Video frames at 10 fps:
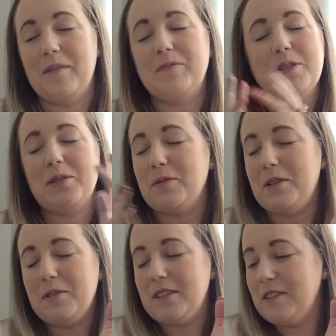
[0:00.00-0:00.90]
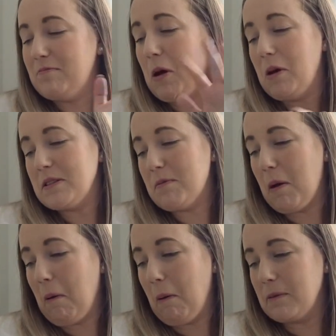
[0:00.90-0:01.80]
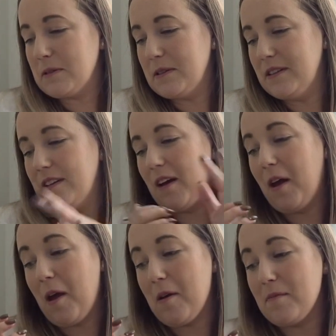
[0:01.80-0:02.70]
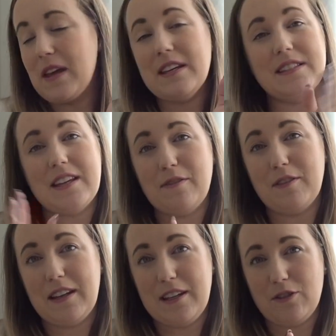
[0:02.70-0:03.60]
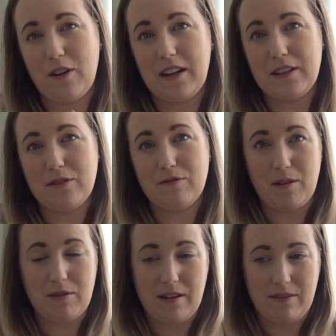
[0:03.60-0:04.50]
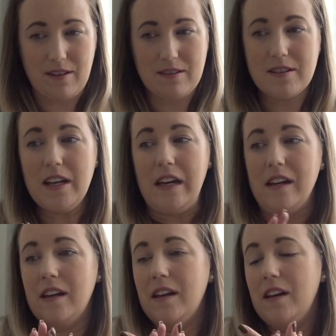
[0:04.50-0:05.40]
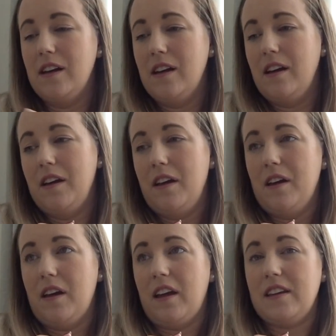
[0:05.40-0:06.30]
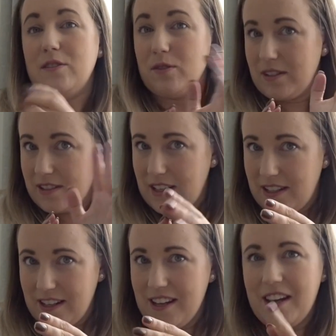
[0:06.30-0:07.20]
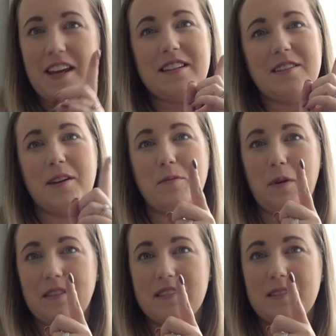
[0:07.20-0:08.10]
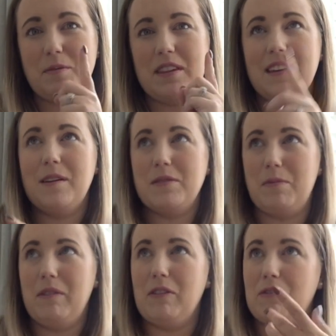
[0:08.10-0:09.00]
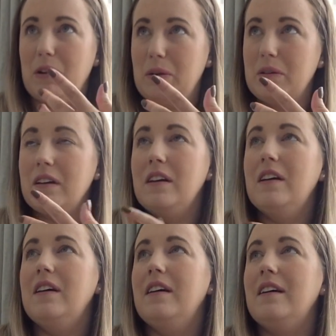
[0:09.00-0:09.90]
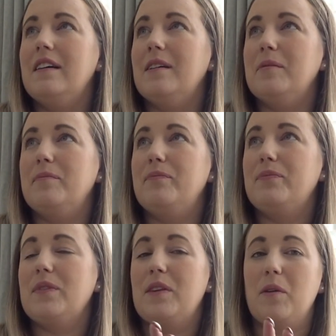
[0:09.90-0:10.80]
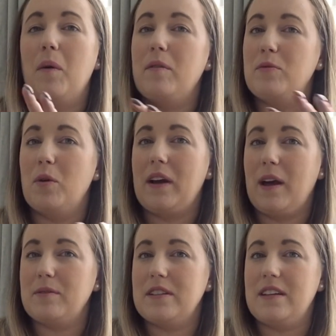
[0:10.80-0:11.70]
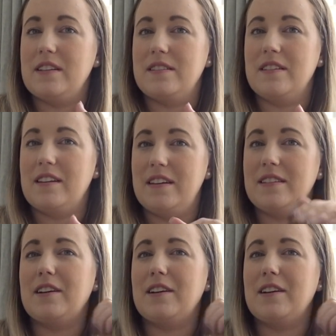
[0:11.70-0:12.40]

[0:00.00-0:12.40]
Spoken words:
it's so cute. Hurts my heart. He's definitely trying to roll over. He's not succeeded. He's done it once and we think it was a bit of a fluke. So I'm not counting it as that he's